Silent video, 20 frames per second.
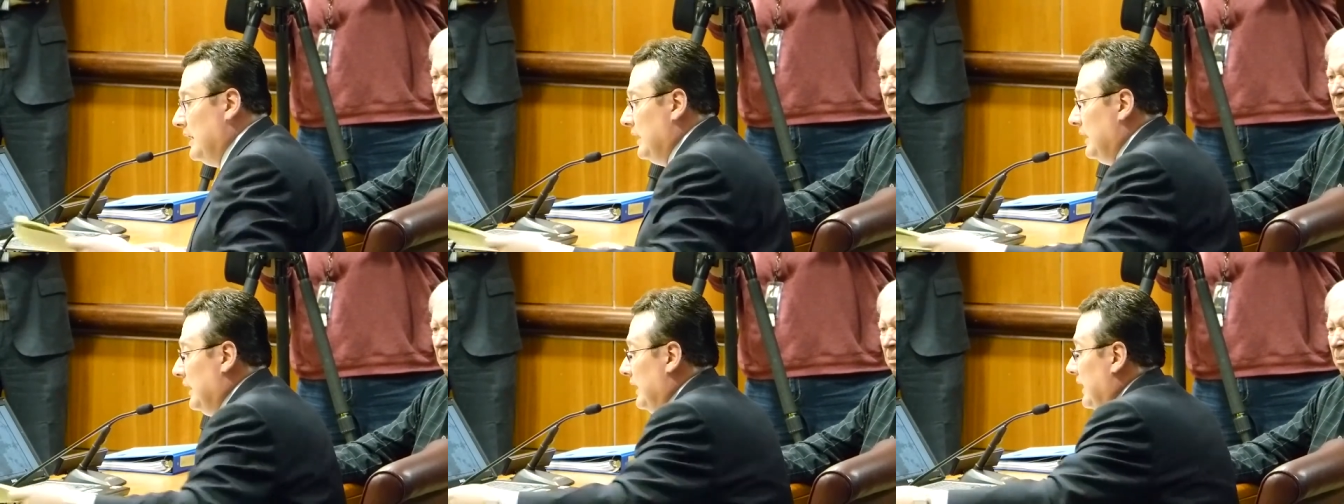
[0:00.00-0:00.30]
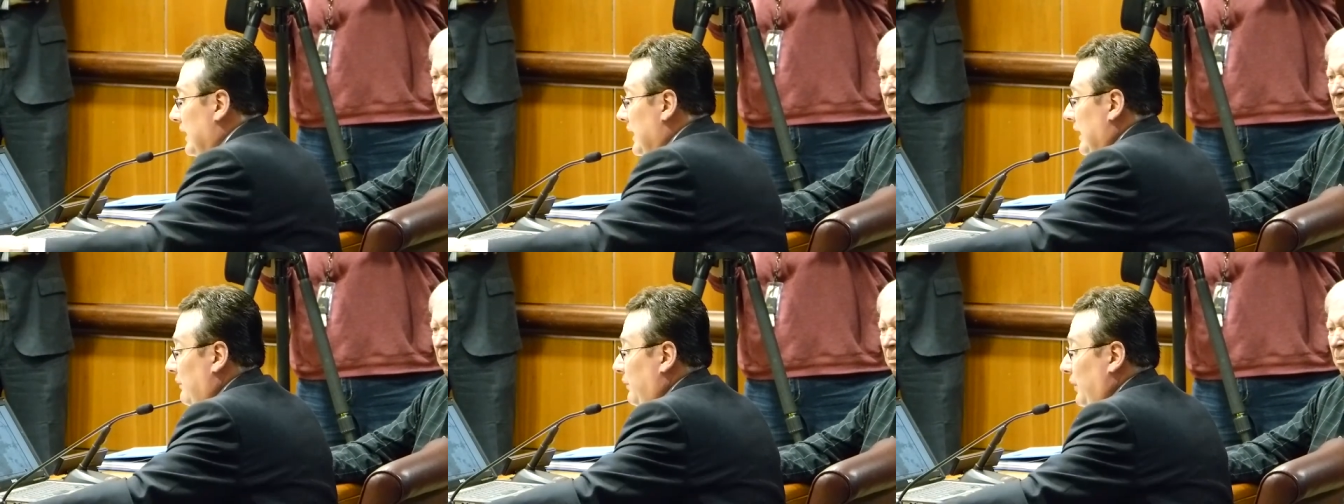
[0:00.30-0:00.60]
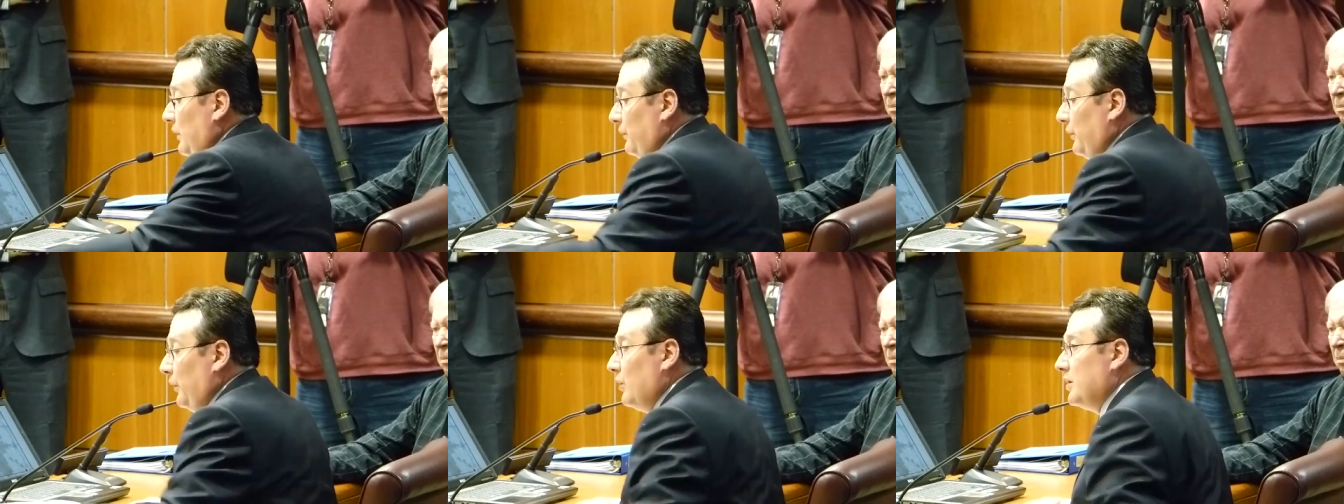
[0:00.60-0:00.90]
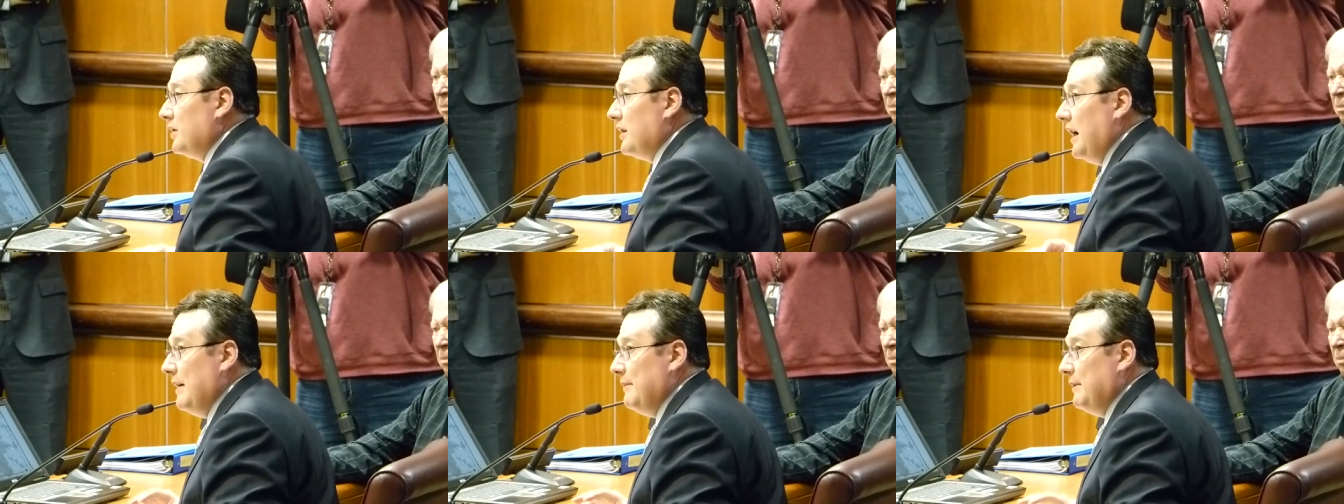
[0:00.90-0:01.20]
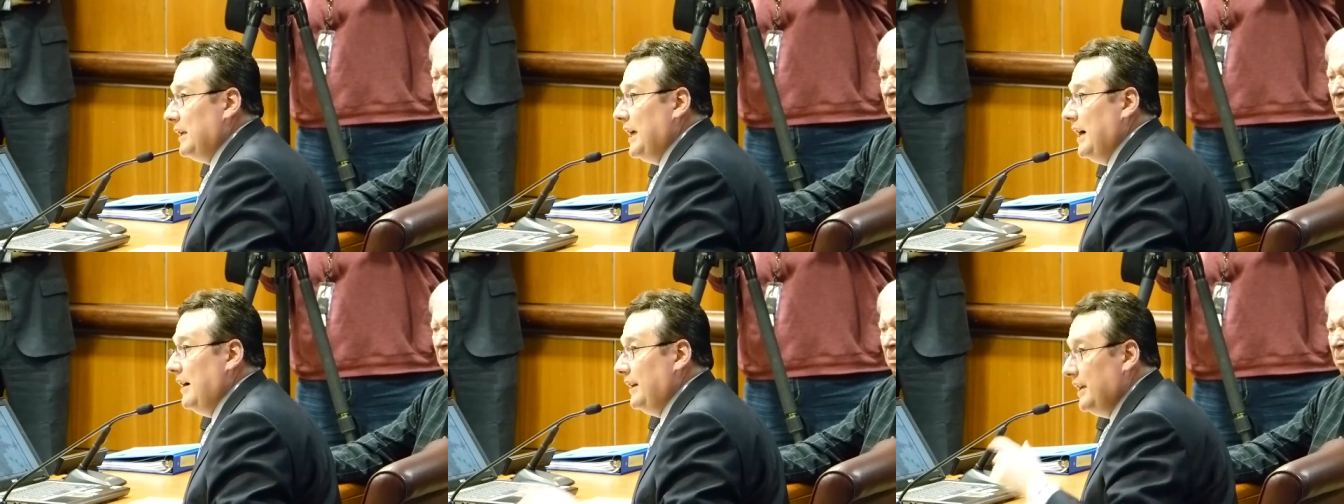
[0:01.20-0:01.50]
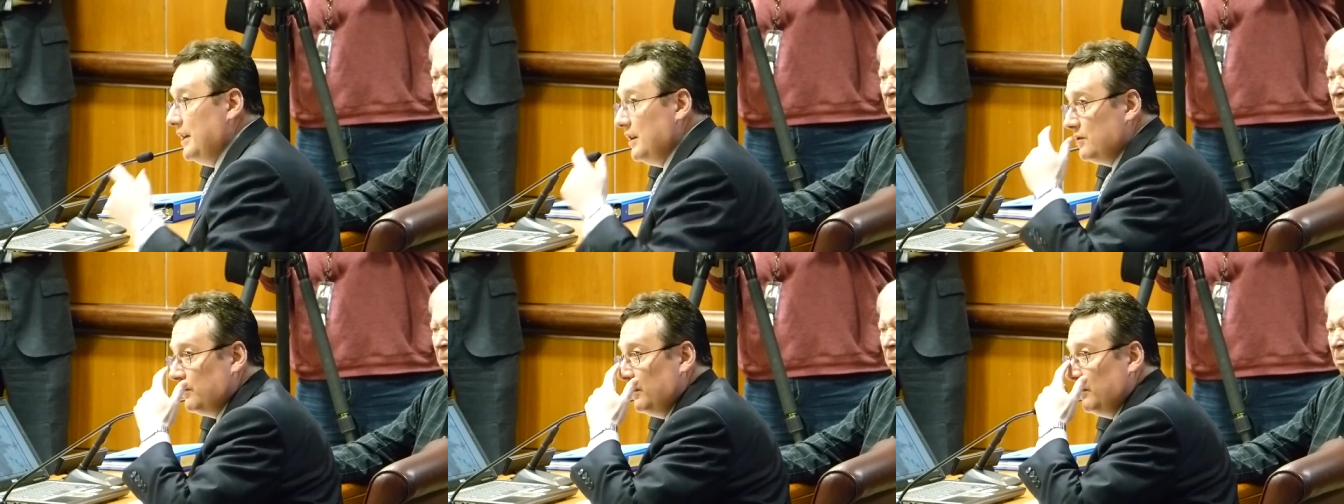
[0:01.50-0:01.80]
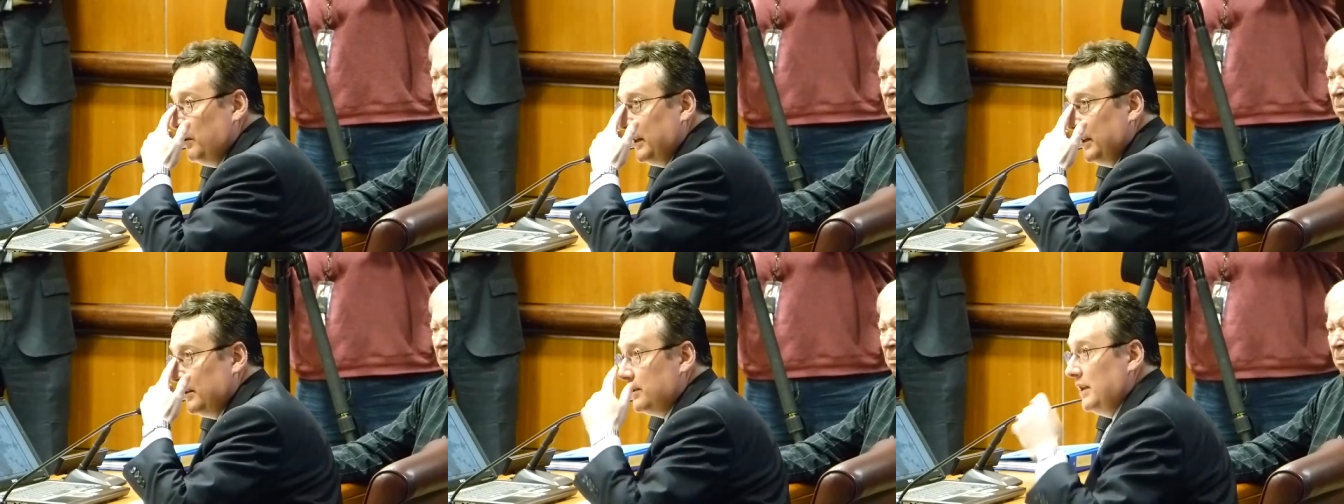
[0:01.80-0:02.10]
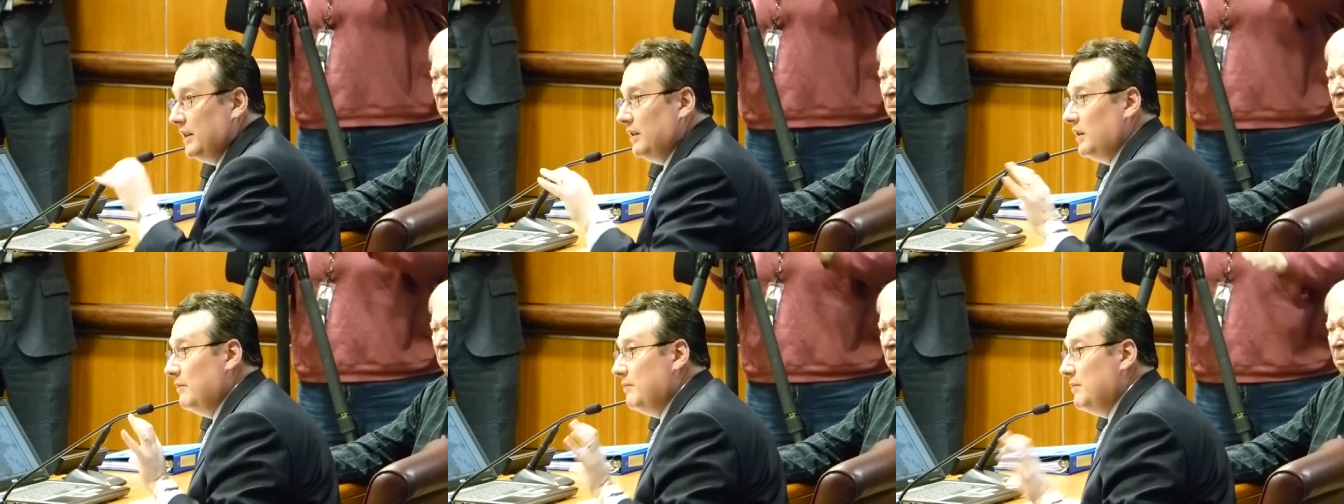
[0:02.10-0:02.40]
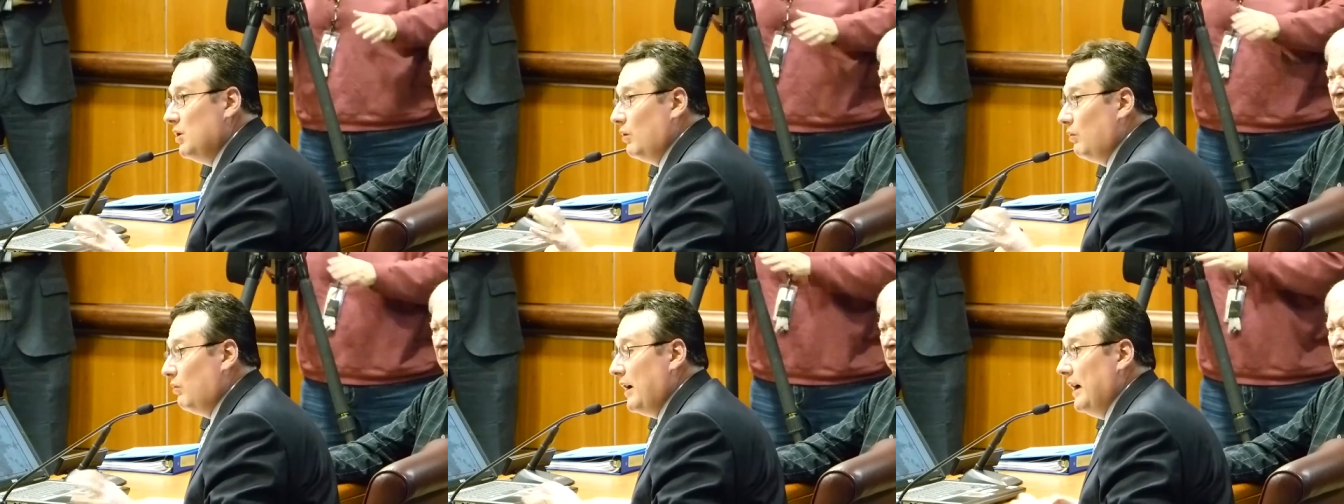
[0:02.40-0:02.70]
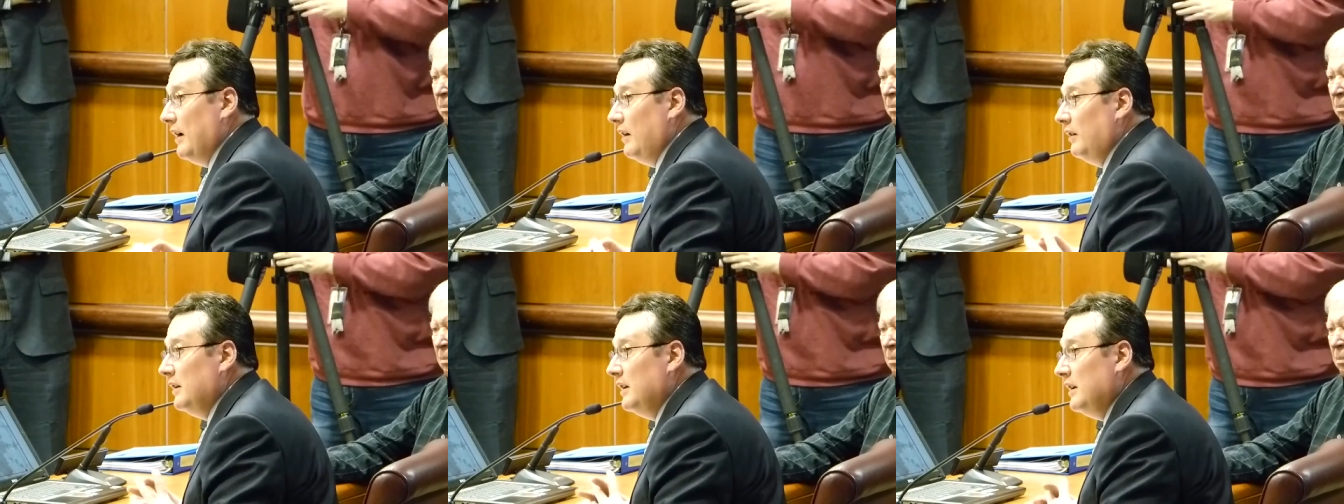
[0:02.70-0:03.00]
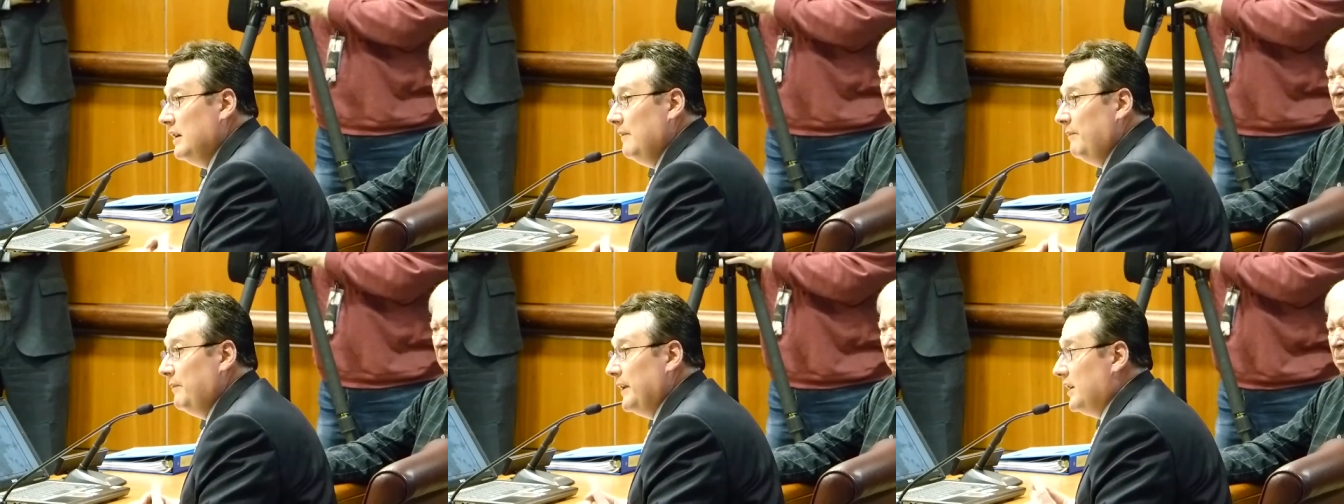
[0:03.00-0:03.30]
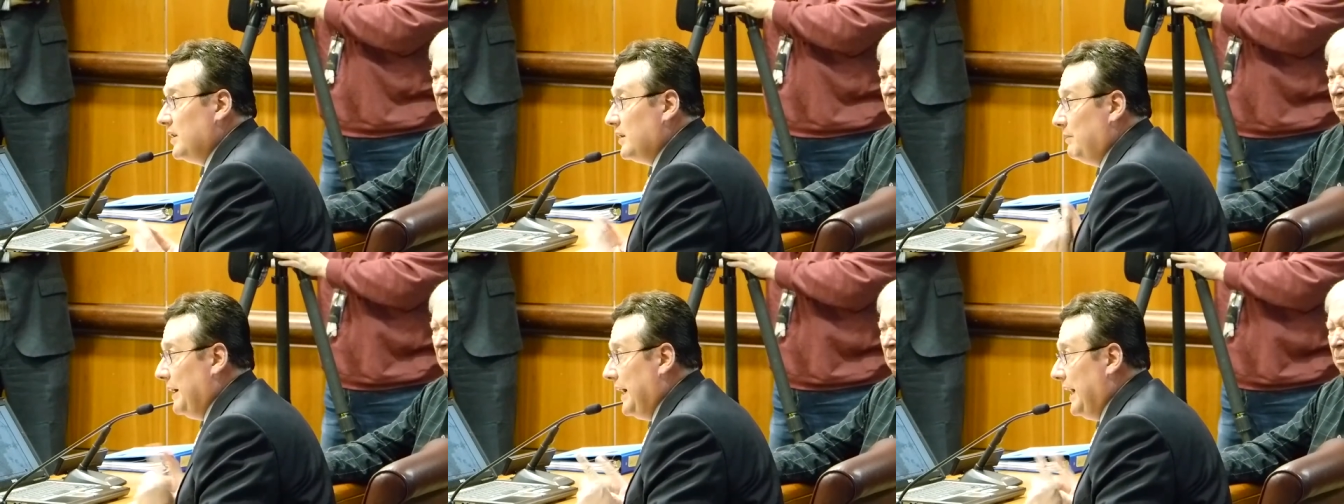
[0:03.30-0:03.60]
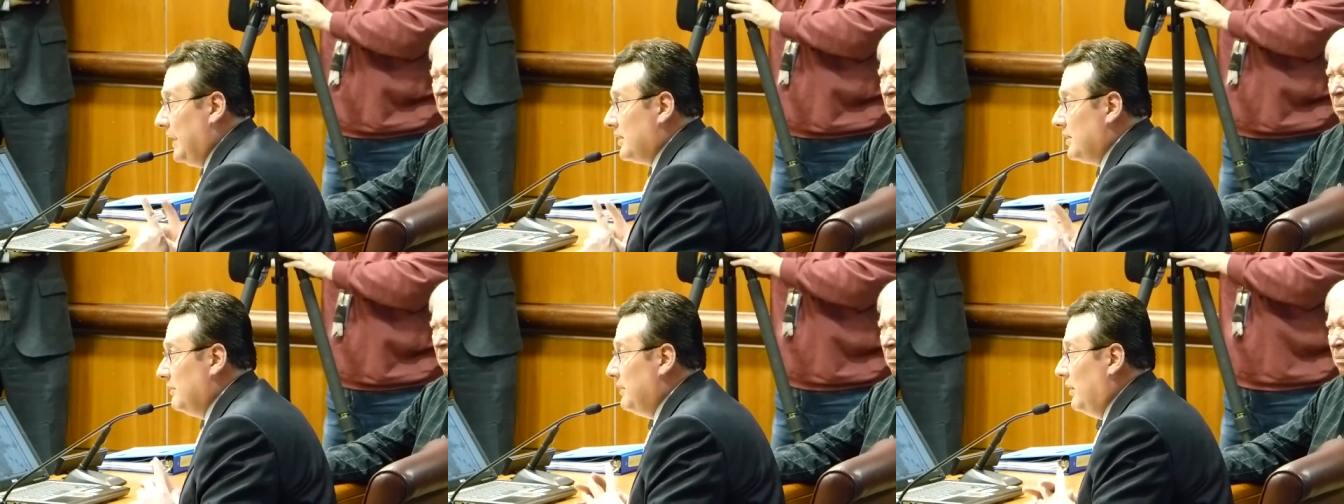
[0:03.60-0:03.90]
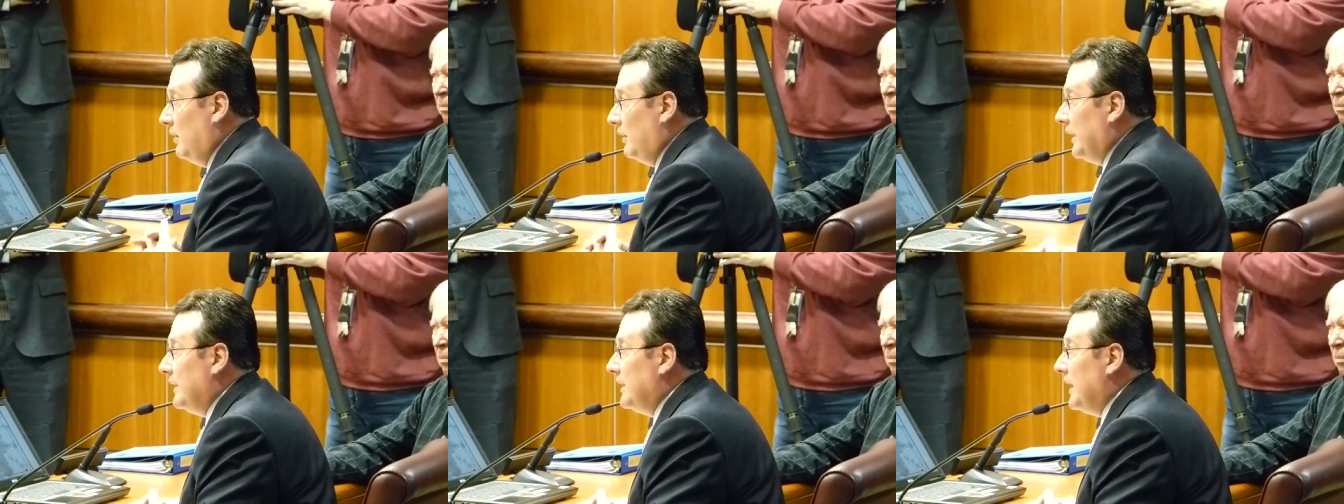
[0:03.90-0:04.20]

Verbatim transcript: uh, and for the first time in county history, we can say that commuter rail is a possibility,